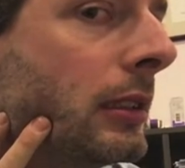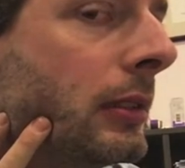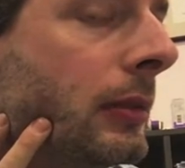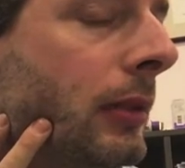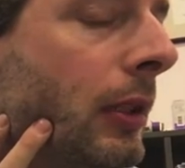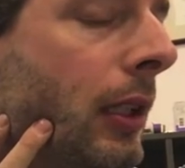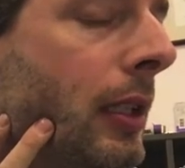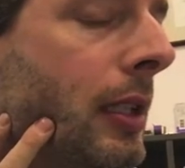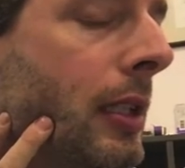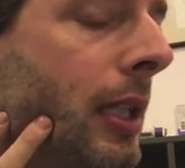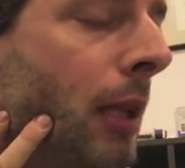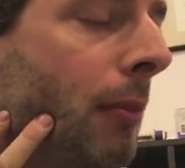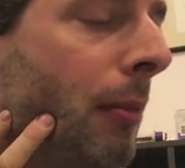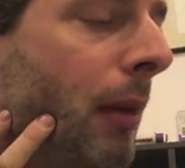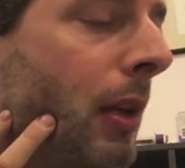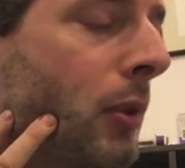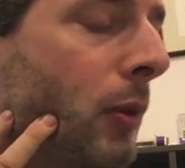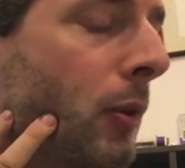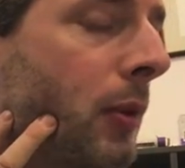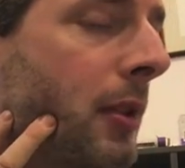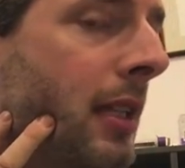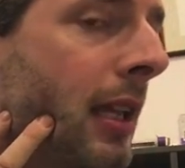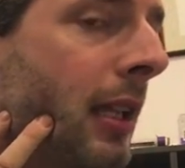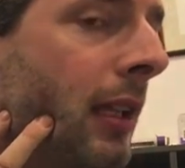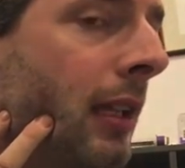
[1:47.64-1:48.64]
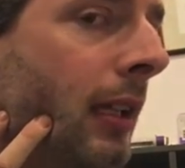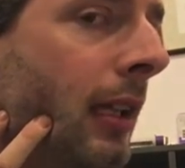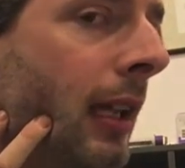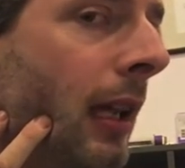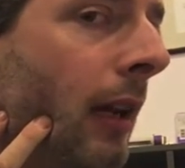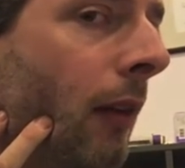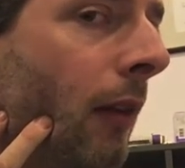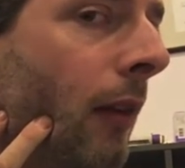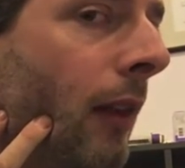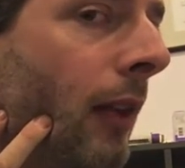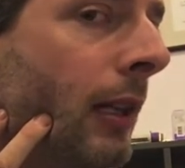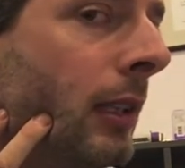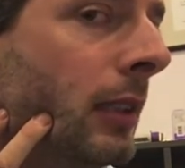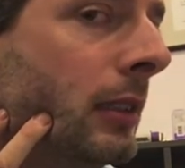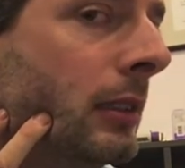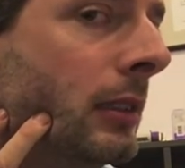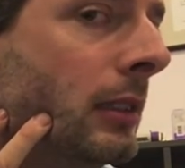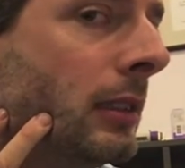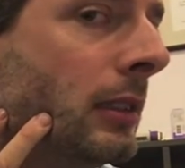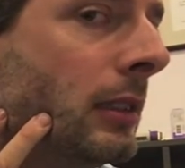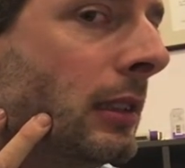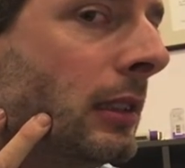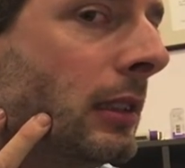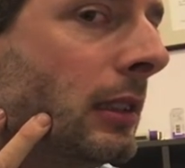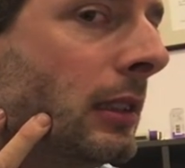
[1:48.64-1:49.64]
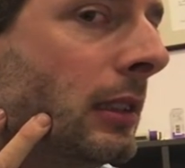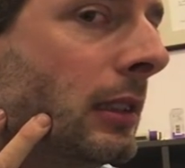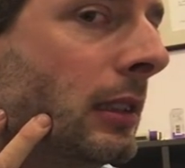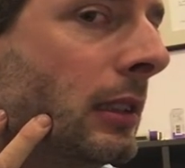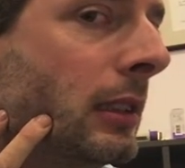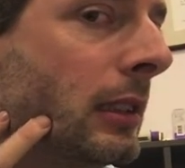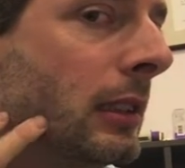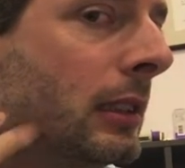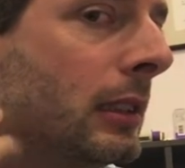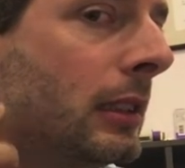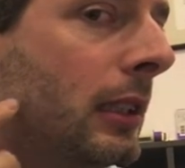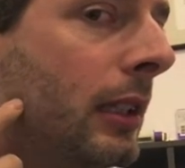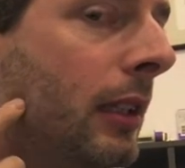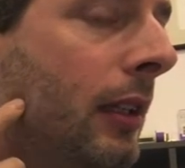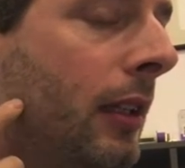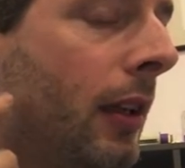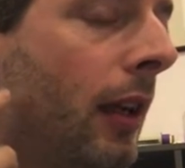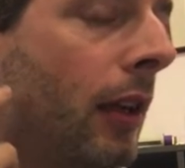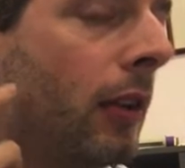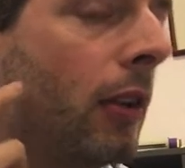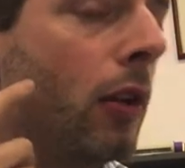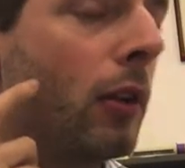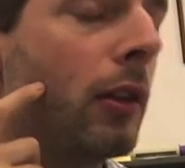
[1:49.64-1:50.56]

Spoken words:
you can see the muscle standing out there. And you're